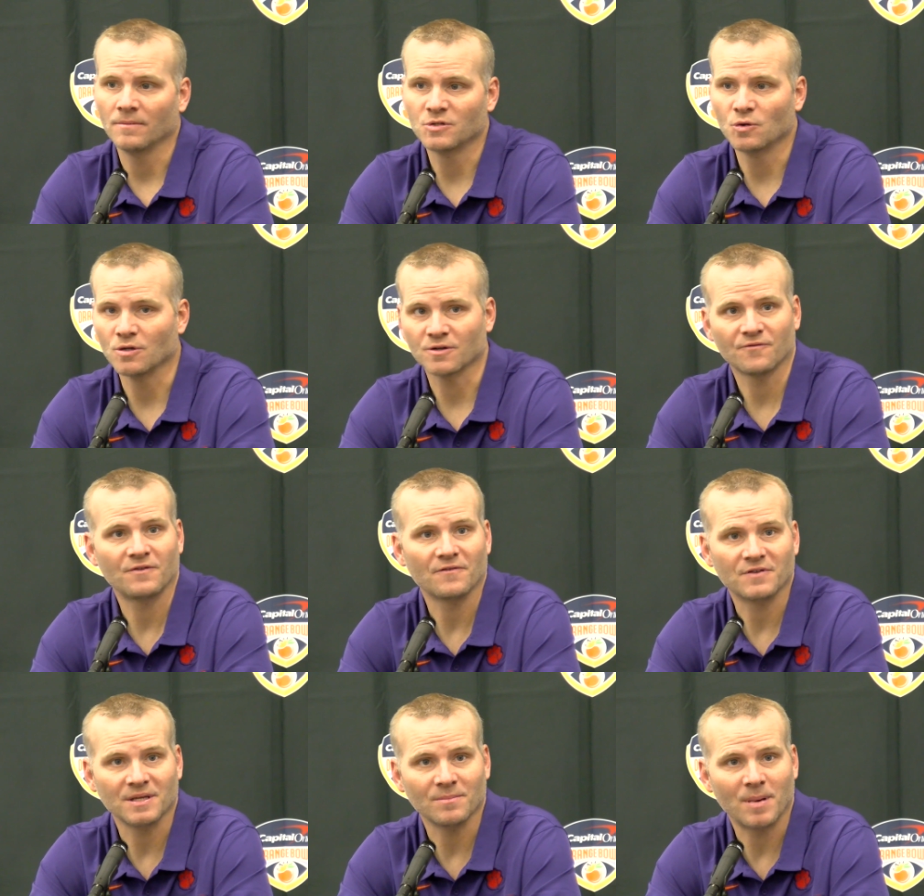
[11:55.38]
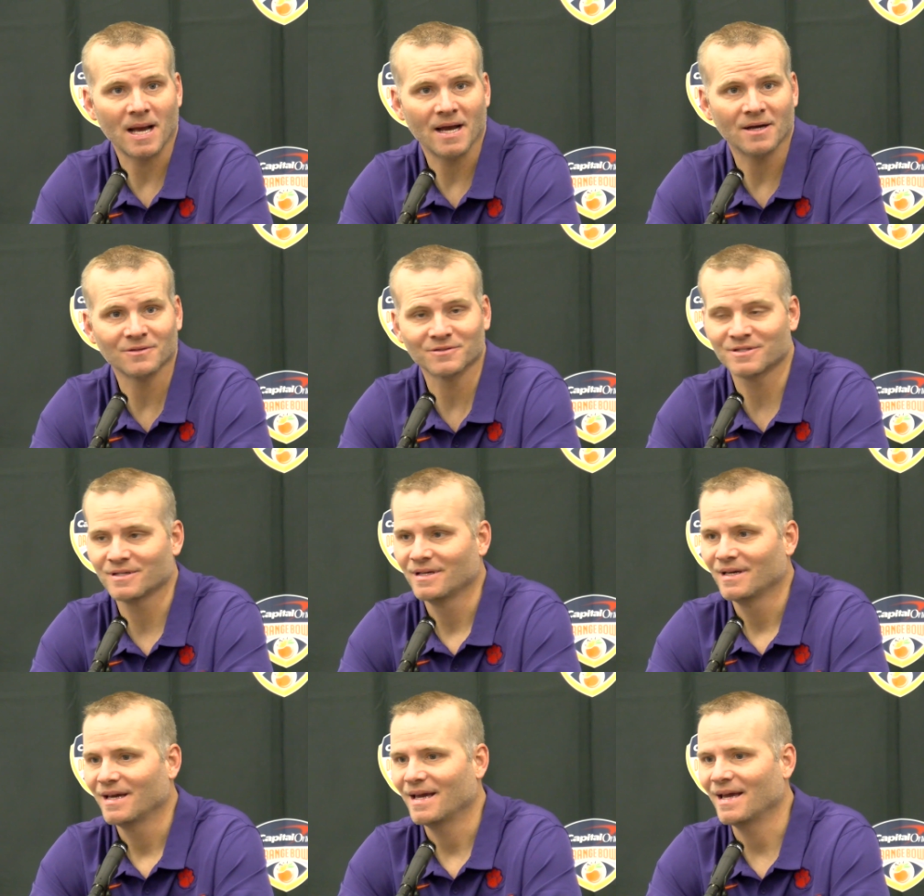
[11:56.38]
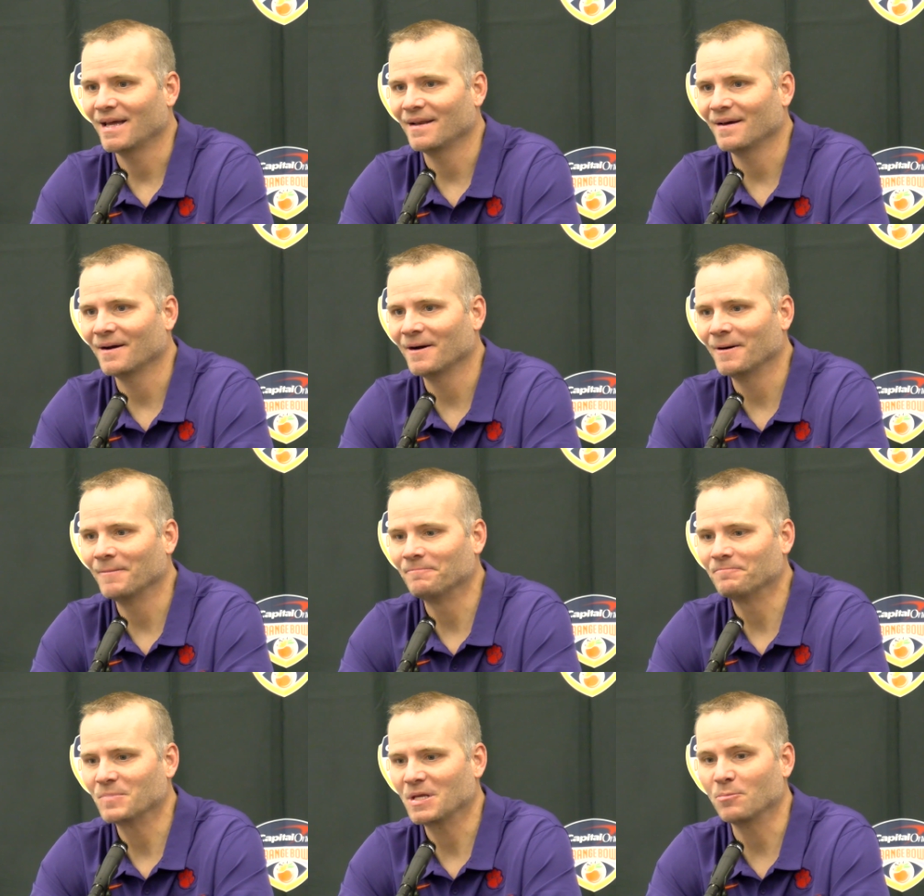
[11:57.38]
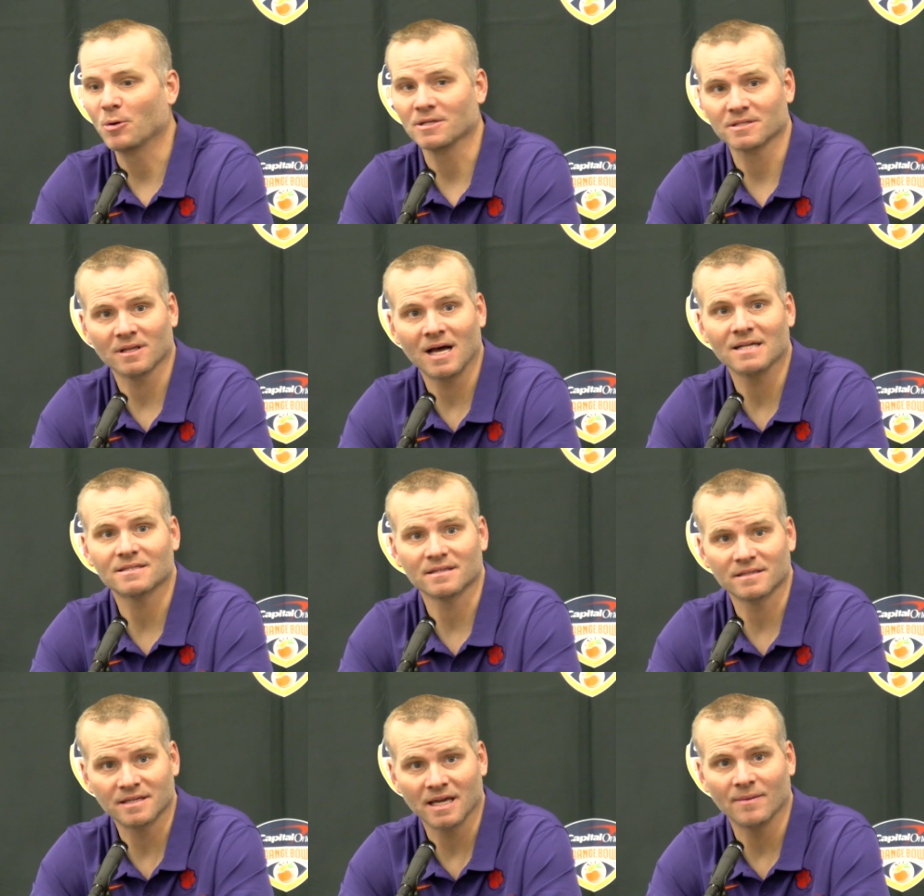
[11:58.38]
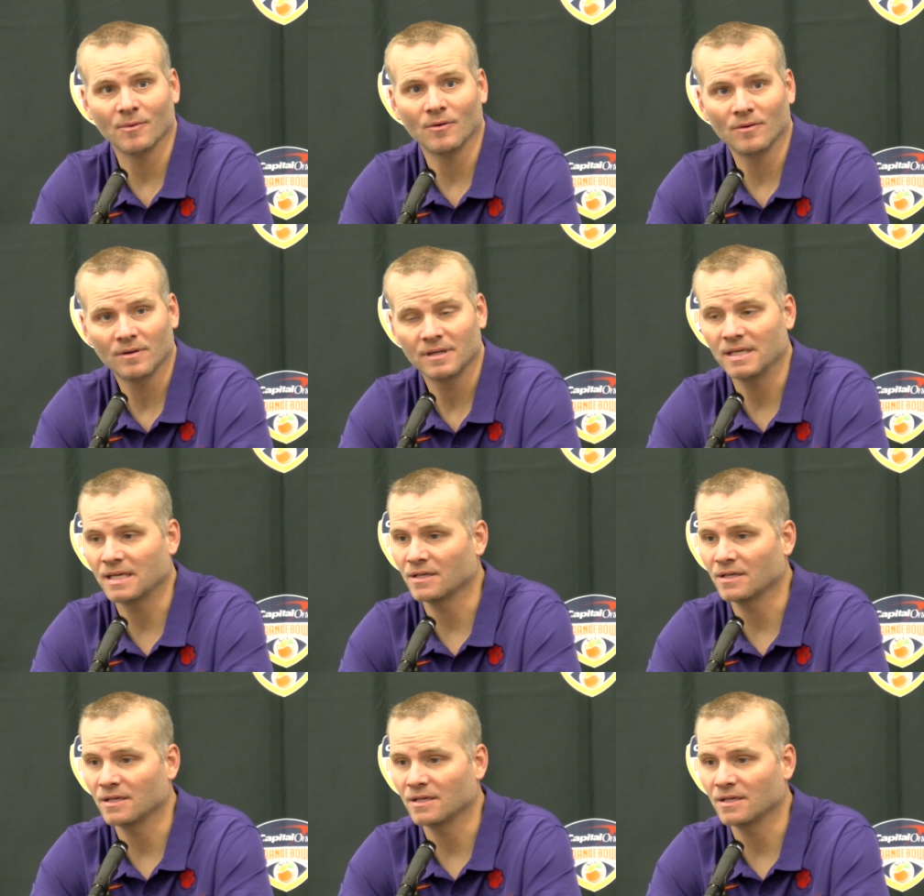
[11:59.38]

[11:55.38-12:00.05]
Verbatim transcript: 215 pounds, and he brings a lot to the table. He